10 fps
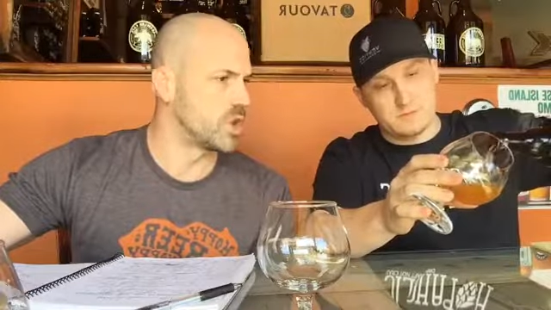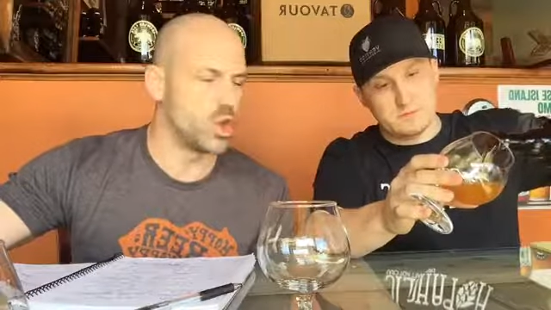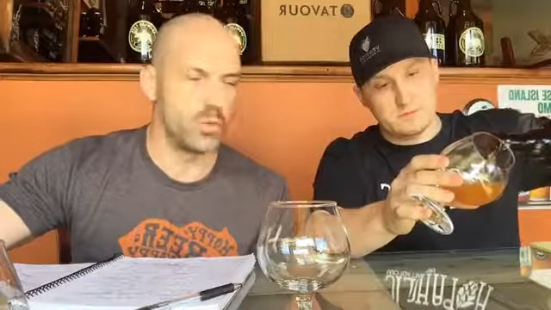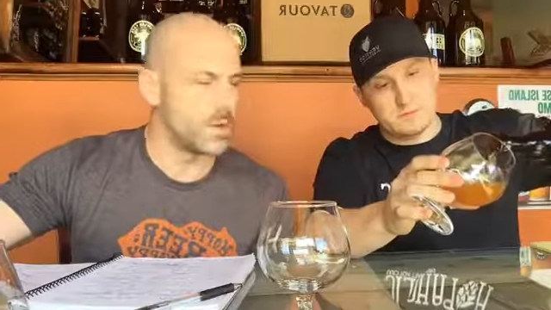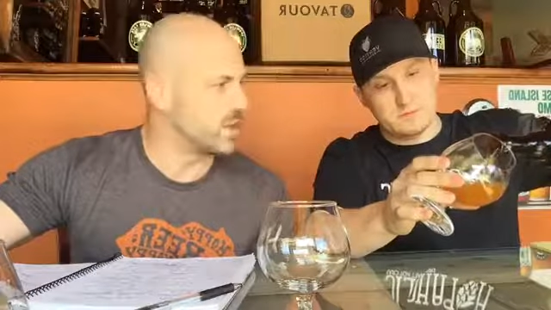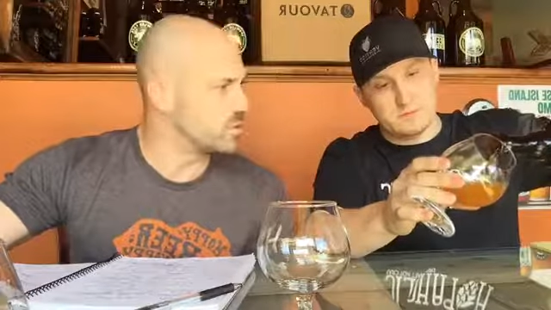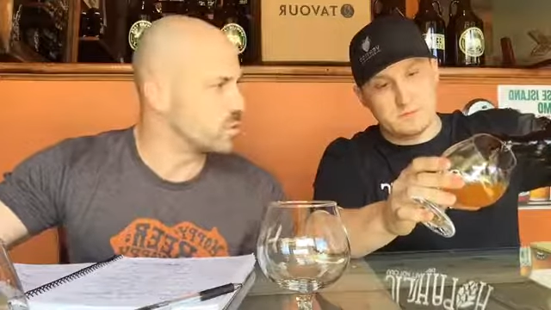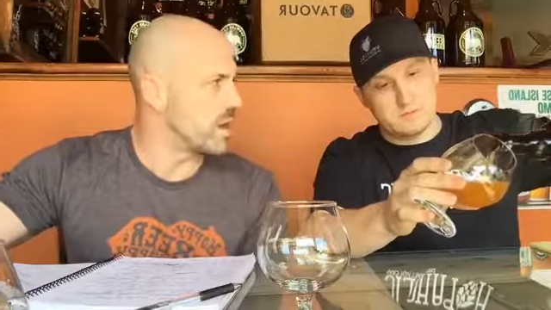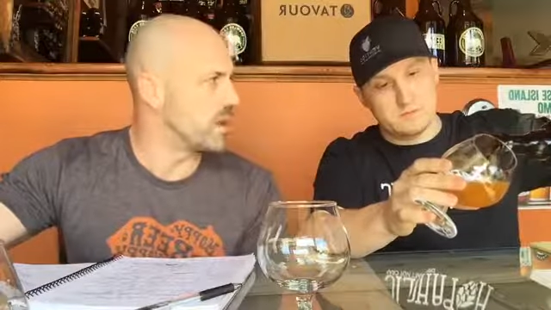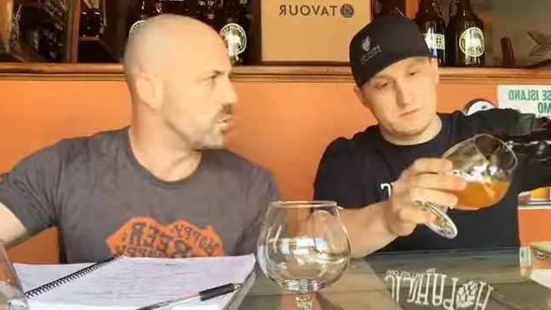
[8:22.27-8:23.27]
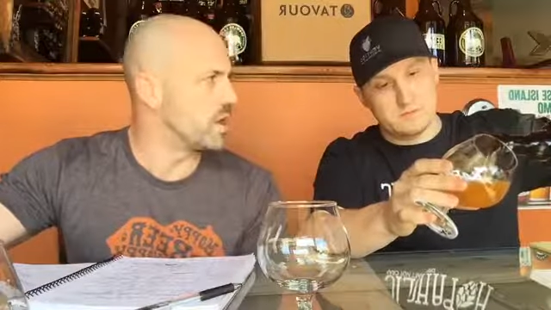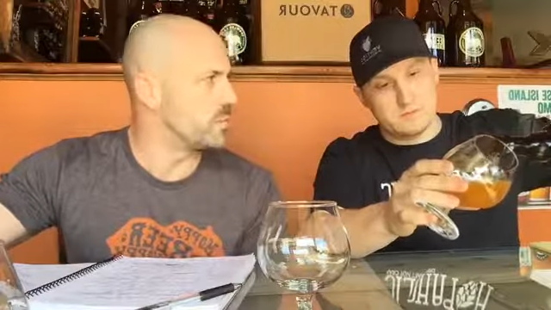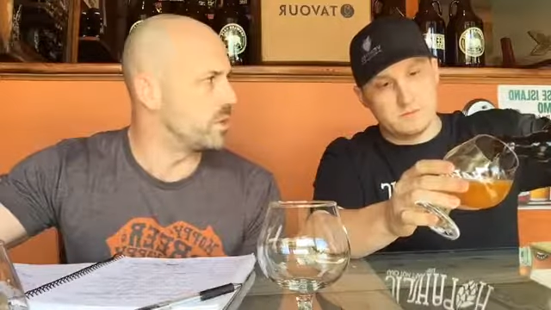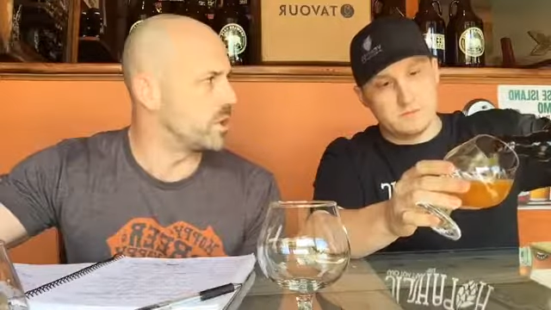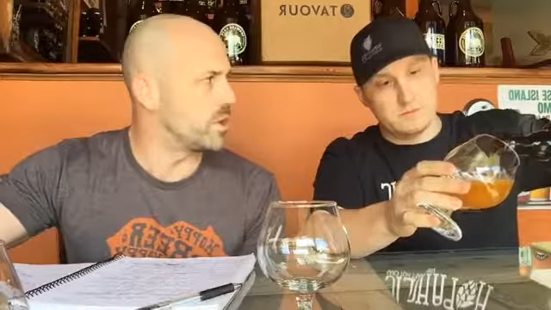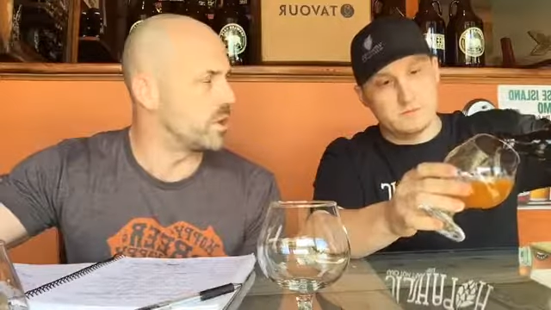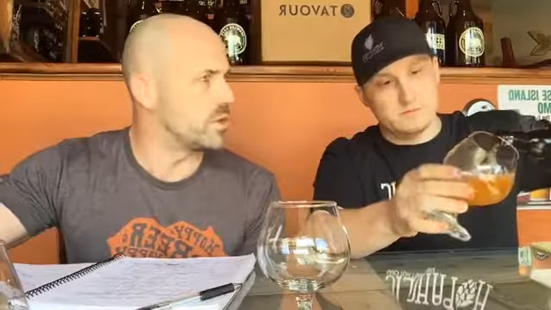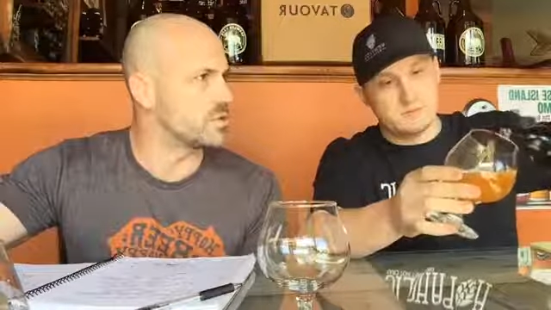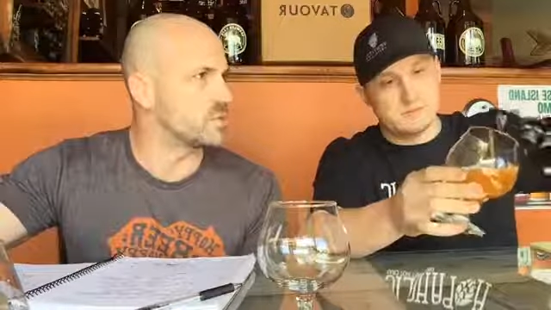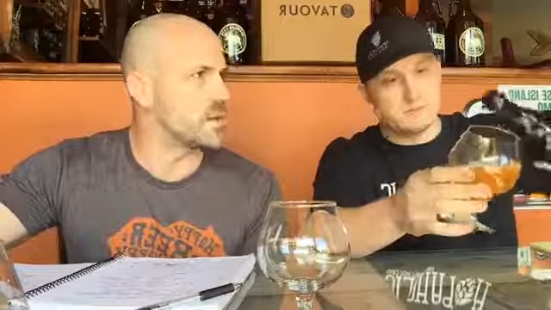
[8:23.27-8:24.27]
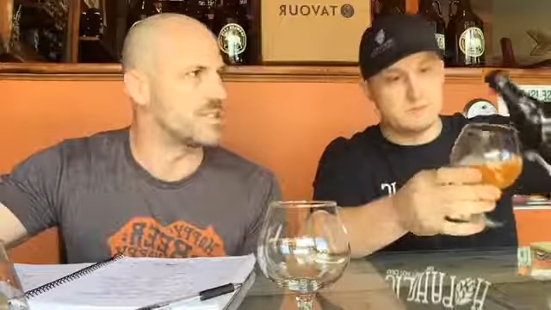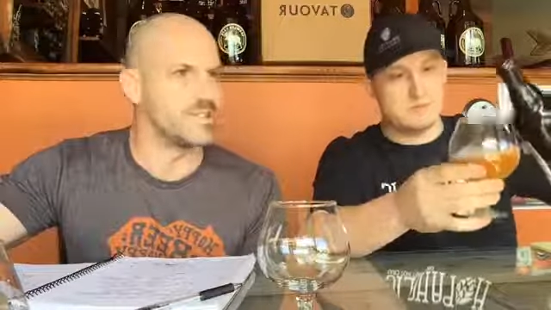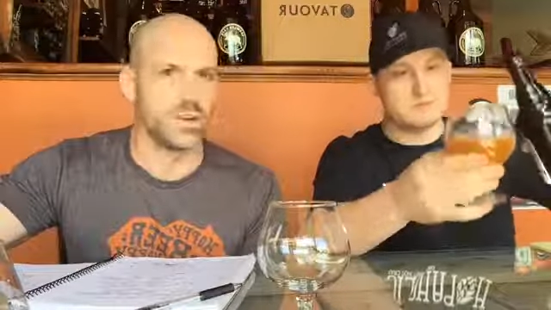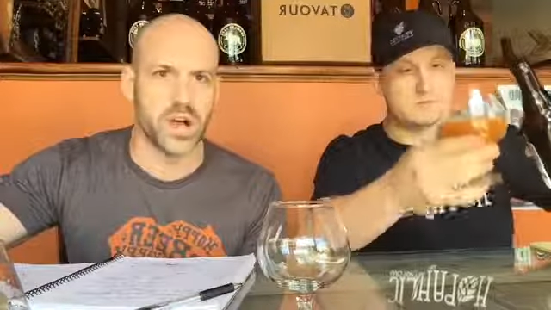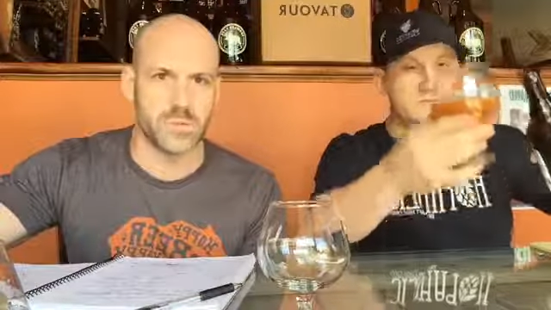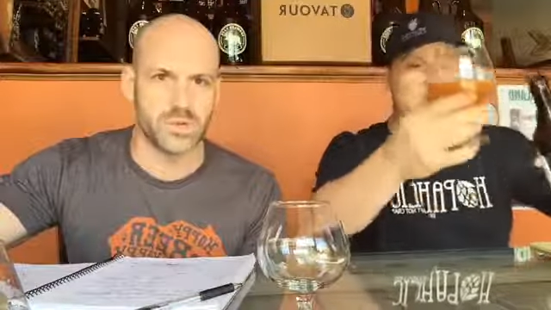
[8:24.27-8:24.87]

Speaker 1: Huell Melon. So we had we had a beer in here. It was a single hop